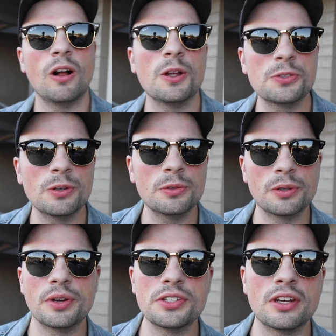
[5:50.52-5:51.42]
Also,
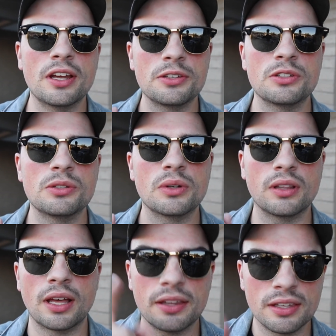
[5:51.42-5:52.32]
the reason I do a
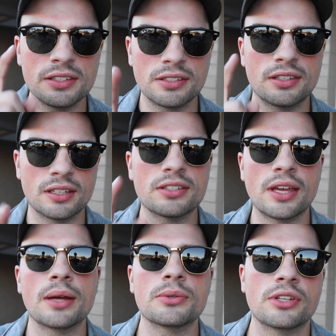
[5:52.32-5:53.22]
lot of these things
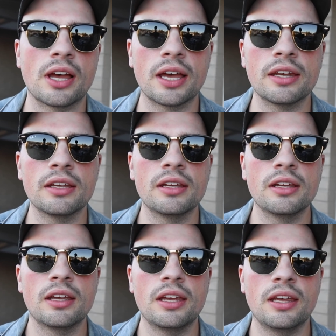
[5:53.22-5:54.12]
outside
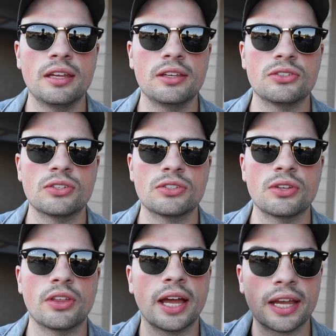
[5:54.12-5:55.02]
is
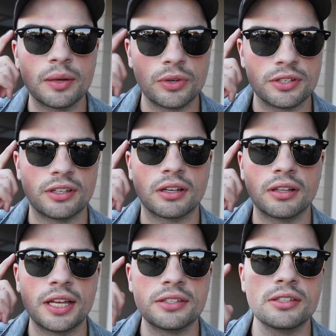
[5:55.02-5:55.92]
so that I can wear
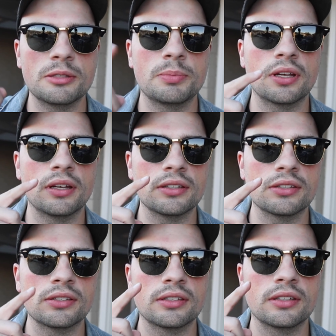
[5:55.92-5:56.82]
sunglasses
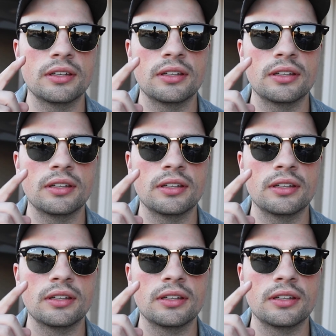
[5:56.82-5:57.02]
because